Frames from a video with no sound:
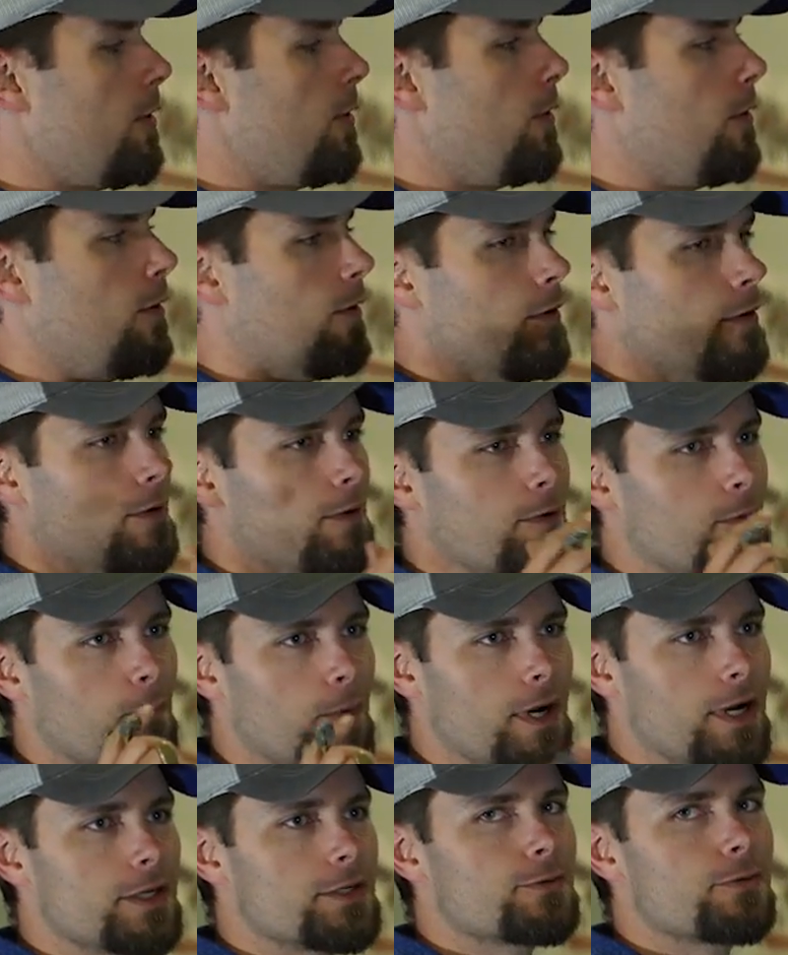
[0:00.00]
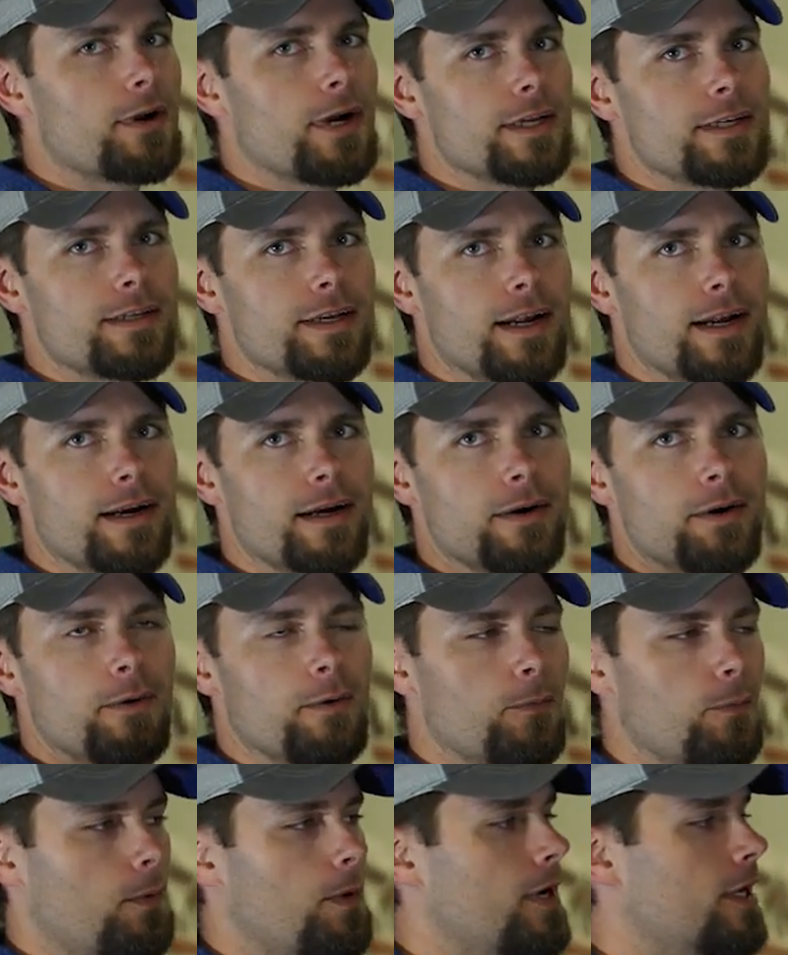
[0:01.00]
hole, one inch right tear,
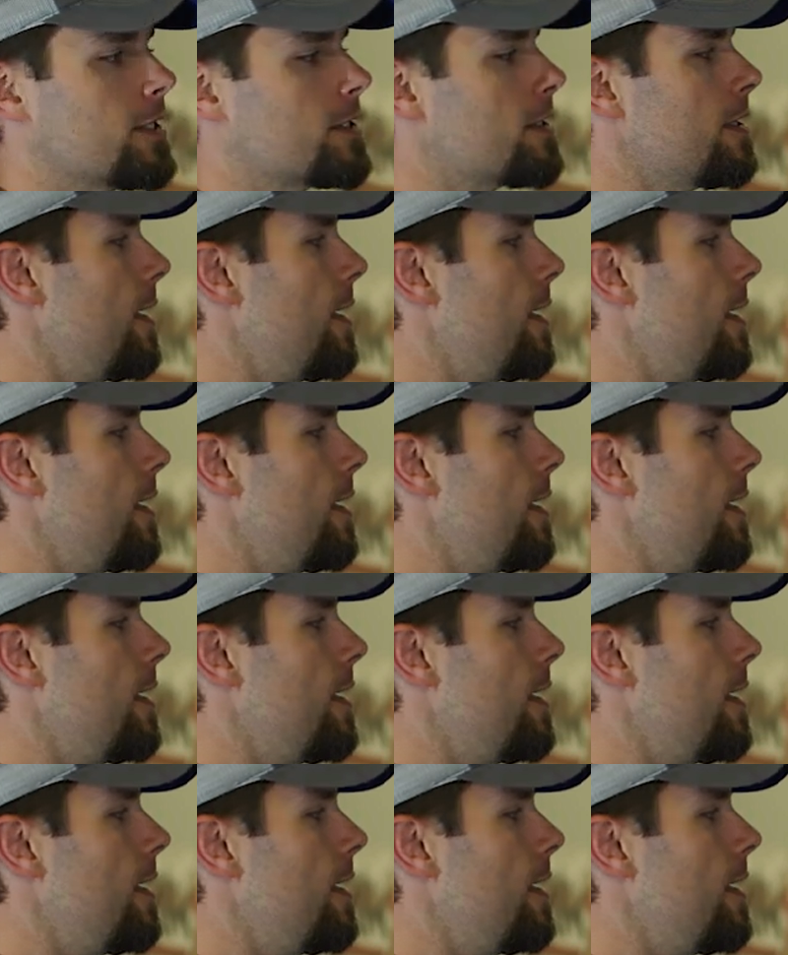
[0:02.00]
one inch